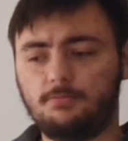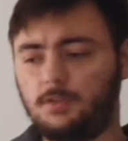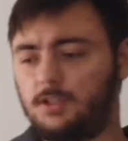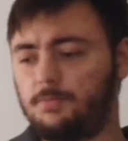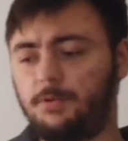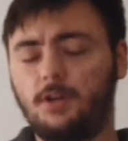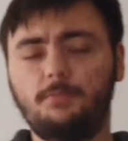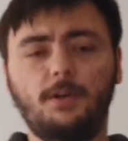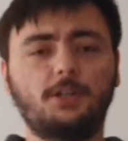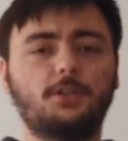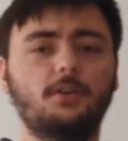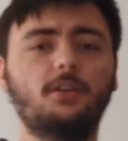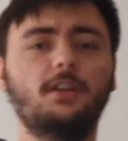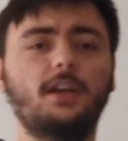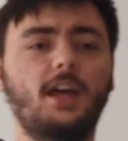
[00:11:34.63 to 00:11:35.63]
that's pretty
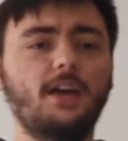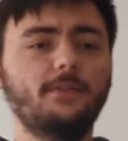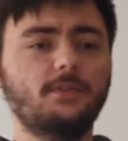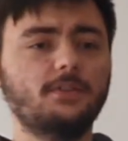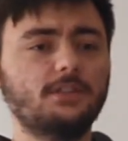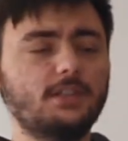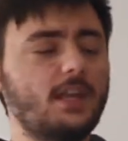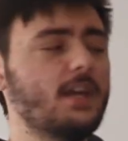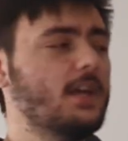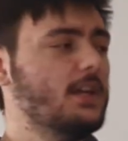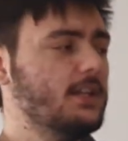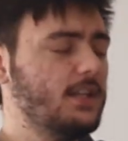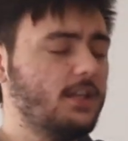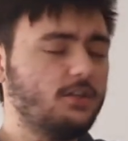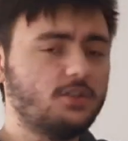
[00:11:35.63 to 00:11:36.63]
much all I have to say.
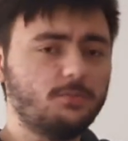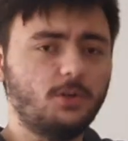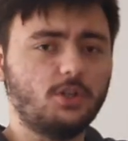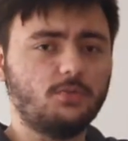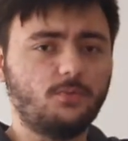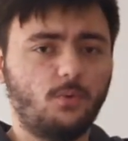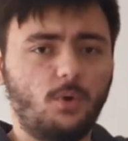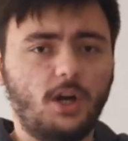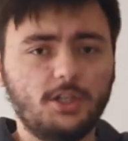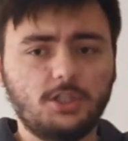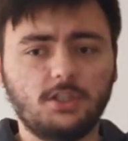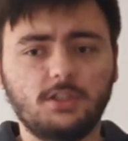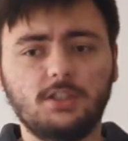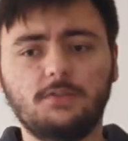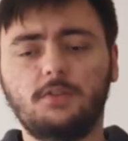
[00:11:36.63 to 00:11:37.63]
Thank you so much for
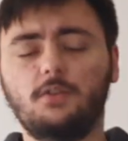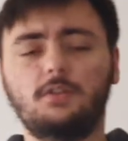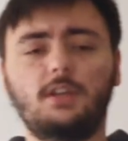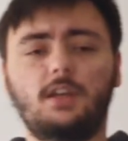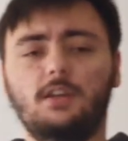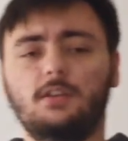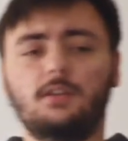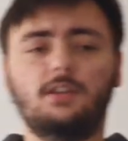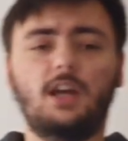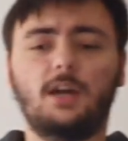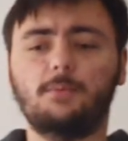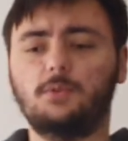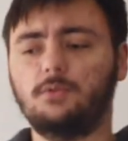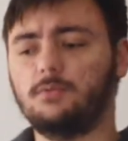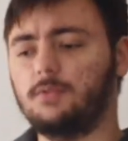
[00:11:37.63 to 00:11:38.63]
watching this video, taking the
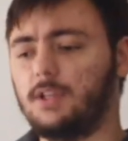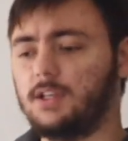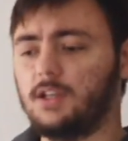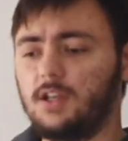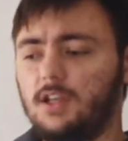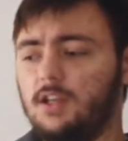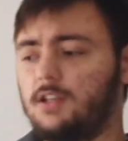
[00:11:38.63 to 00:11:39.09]
time to